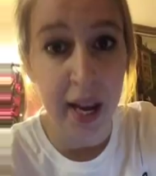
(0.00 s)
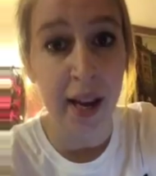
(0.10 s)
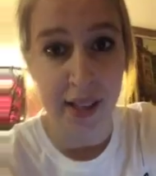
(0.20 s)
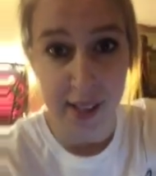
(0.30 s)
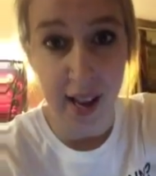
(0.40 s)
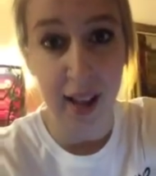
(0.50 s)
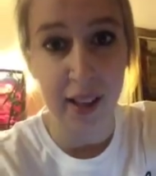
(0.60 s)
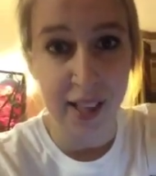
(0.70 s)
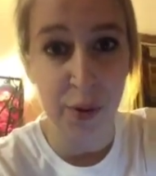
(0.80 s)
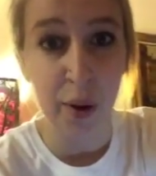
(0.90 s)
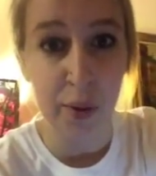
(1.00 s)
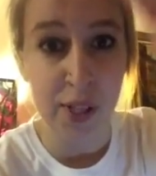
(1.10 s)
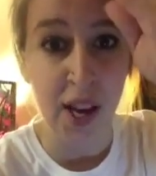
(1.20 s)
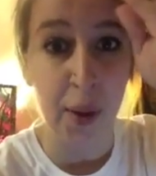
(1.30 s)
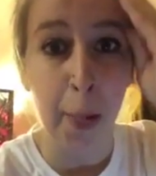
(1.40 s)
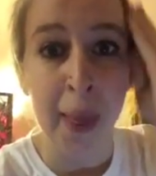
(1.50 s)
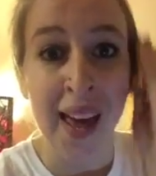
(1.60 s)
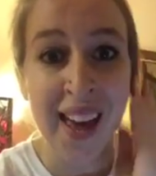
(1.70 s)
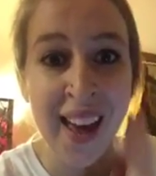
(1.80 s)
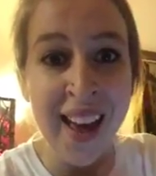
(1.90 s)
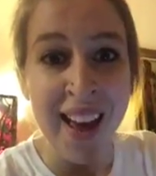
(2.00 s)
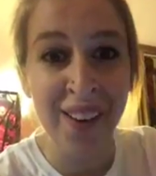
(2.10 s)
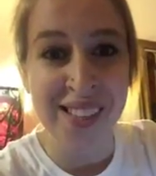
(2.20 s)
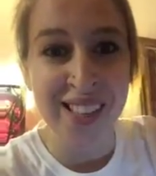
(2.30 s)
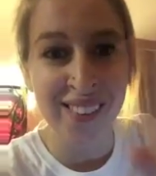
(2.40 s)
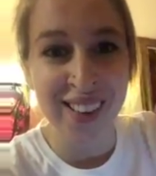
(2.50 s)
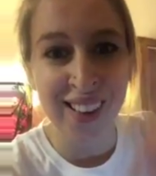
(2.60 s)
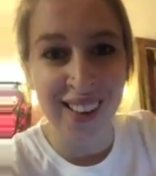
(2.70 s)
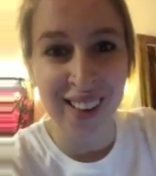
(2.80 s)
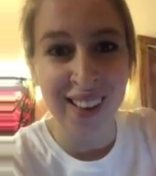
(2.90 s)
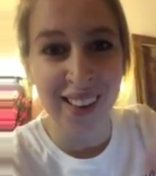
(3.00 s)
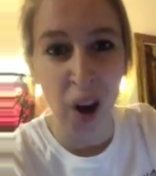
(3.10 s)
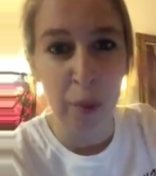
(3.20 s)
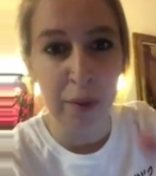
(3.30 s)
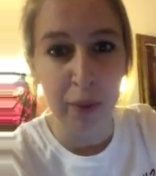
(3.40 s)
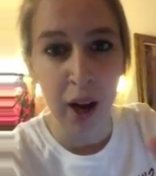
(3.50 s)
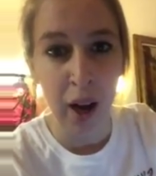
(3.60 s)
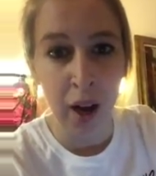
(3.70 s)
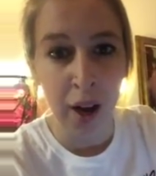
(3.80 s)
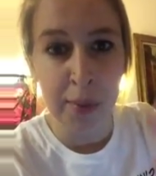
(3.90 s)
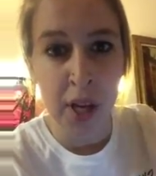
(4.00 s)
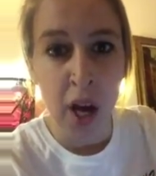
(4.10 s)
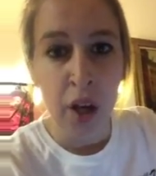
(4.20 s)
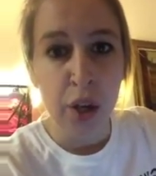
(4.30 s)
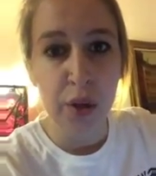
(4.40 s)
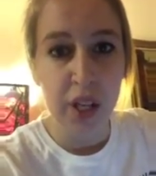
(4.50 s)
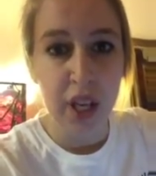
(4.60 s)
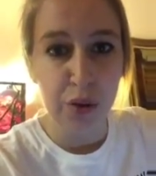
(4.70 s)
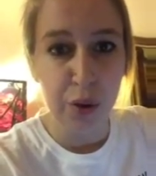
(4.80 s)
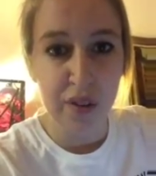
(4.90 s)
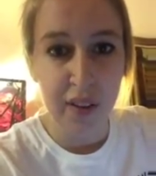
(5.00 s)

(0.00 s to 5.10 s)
Yes, exactly. That's what I was saying. Hey, what's going on? Open Bobs. Use an Android